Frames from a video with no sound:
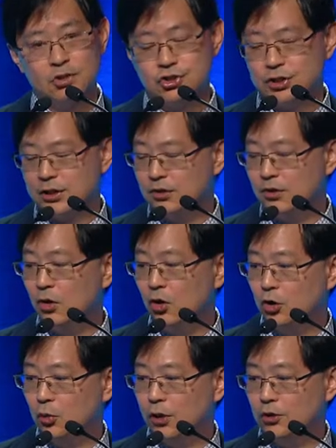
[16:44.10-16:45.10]
the gene
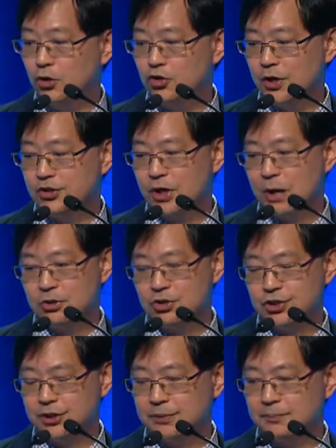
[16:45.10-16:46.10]
or do I not transcribe the
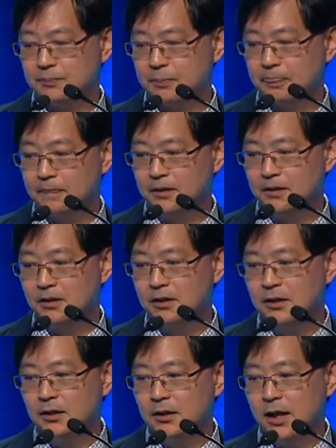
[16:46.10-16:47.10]
gene?
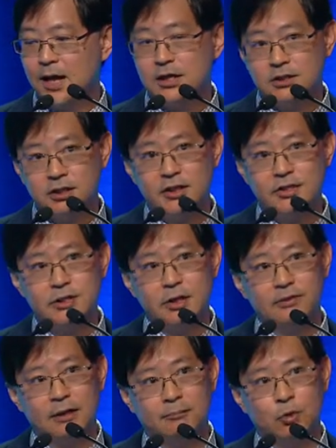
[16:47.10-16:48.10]
And it turns
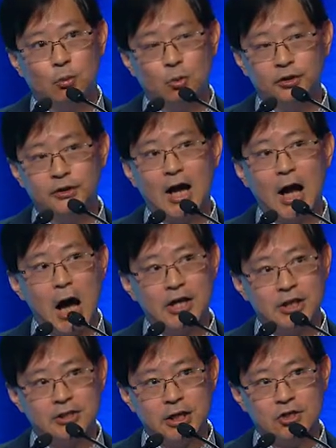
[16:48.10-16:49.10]
out that promoter
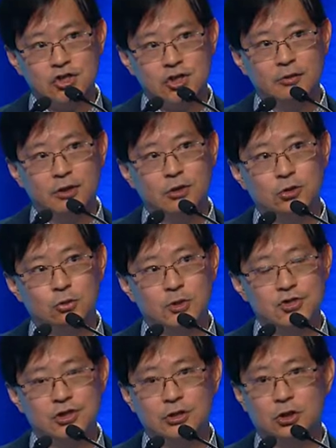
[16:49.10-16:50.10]
architecture in the
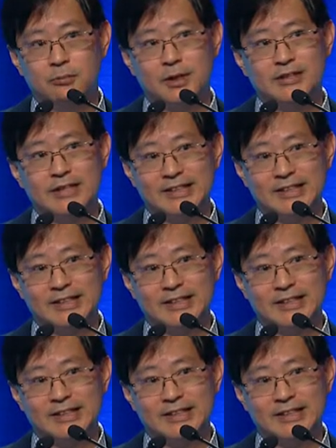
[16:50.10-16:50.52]
human genome is